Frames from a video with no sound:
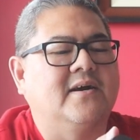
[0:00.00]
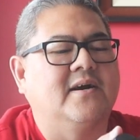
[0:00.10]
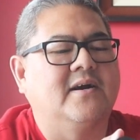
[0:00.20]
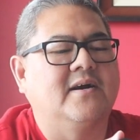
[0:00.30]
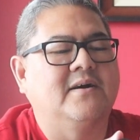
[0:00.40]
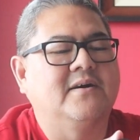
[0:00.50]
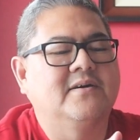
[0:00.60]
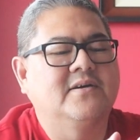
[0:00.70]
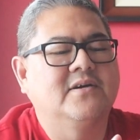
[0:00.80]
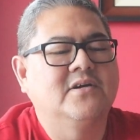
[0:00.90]

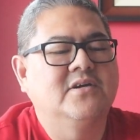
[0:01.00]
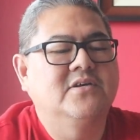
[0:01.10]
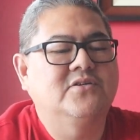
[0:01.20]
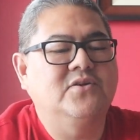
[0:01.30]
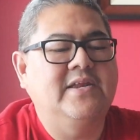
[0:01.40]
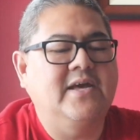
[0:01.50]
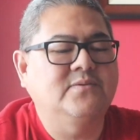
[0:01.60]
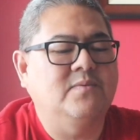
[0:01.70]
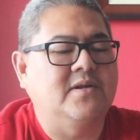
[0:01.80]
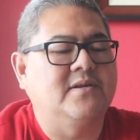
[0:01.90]
it's a really
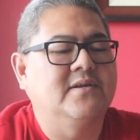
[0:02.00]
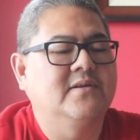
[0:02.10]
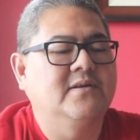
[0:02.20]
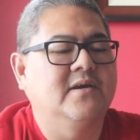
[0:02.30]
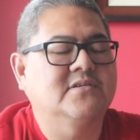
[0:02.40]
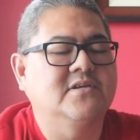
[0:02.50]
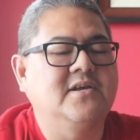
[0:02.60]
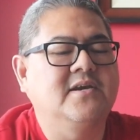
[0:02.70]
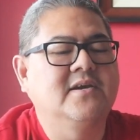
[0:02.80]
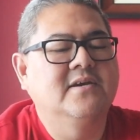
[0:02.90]
nice one,
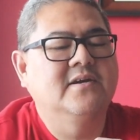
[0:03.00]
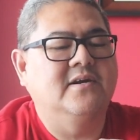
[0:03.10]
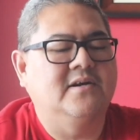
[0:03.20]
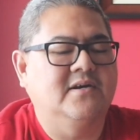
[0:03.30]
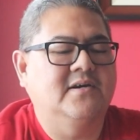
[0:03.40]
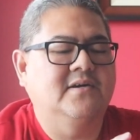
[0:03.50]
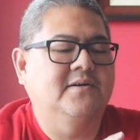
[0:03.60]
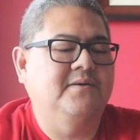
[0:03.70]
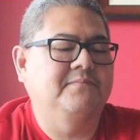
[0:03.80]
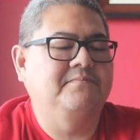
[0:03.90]
actually.
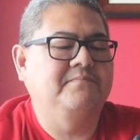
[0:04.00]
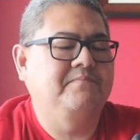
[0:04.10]
So